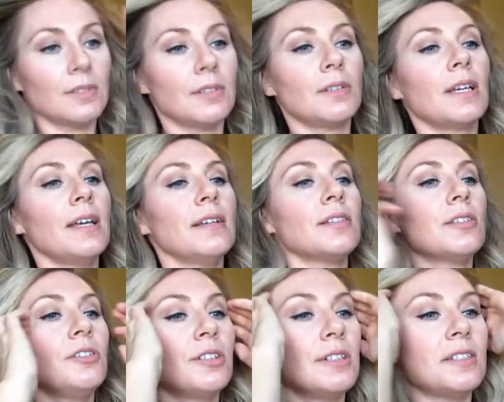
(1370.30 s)
Okay, so
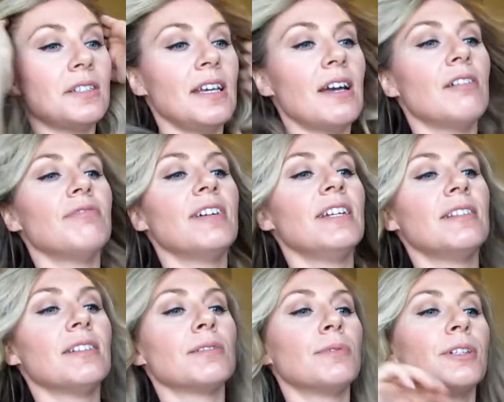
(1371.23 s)
you're gonna see how funny
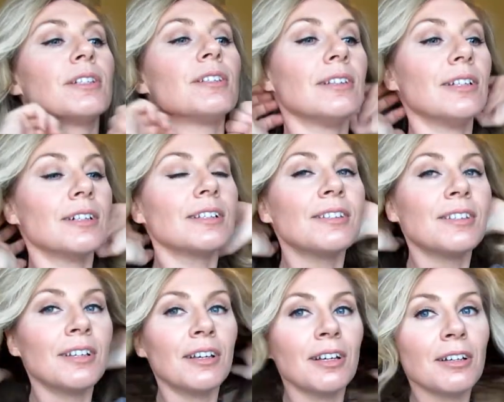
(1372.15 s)
this looks
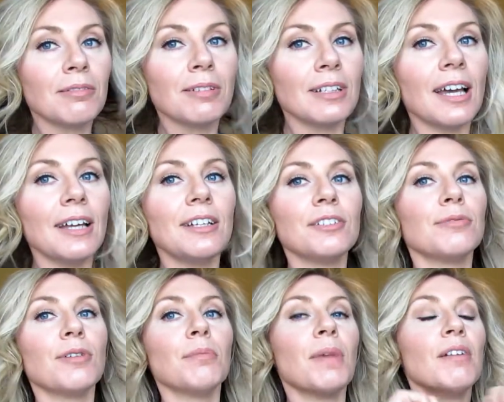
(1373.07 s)
when I just
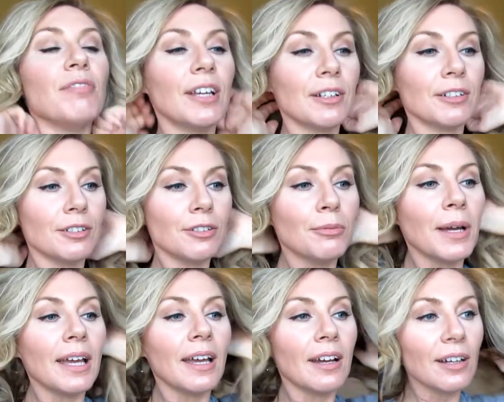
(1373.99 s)
run my fingers through
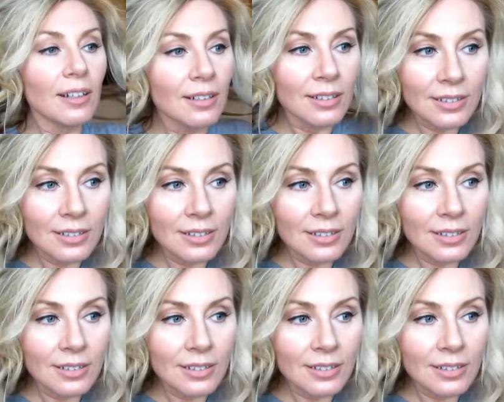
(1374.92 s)
my hair